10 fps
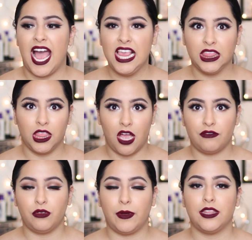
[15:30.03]
I
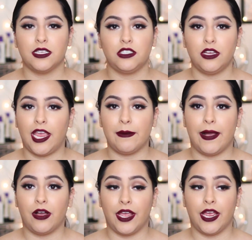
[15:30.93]
love the way this look came
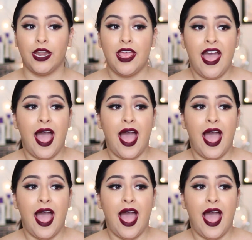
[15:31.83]
out and